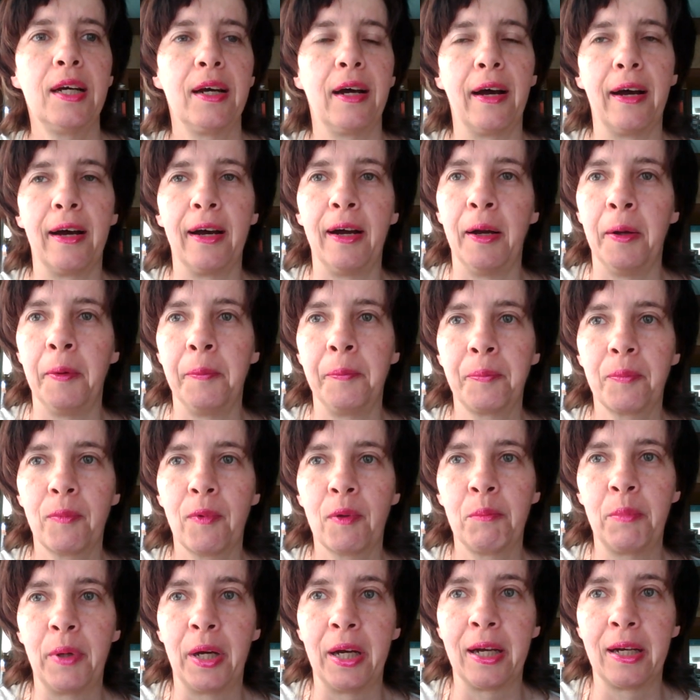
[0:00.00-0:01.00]

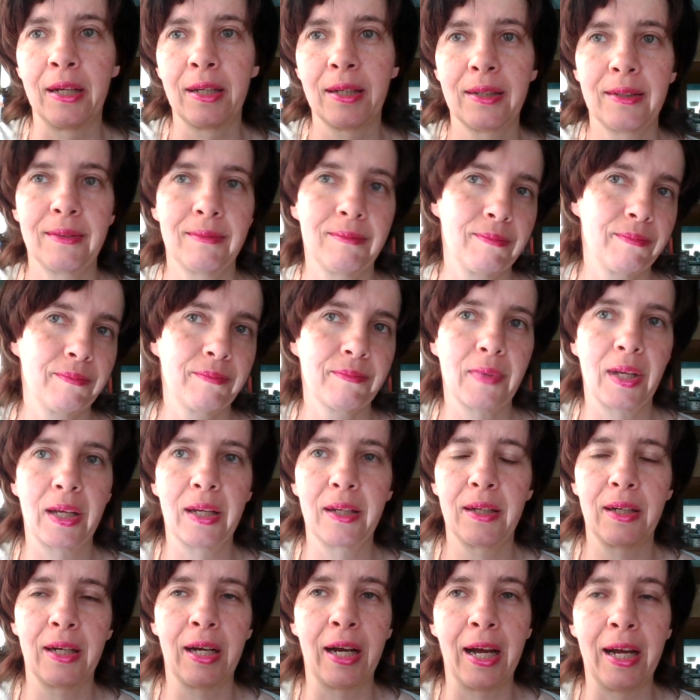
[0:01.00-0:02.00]
But
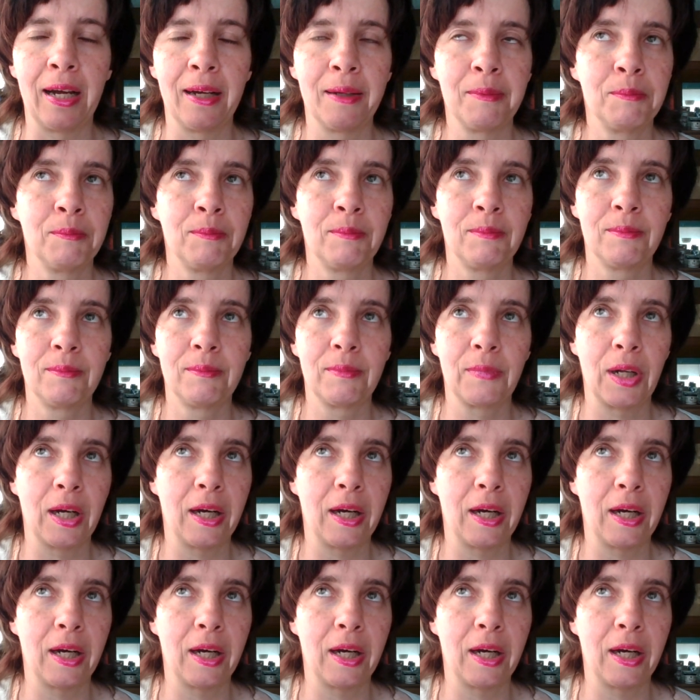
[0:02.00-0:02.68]
I'm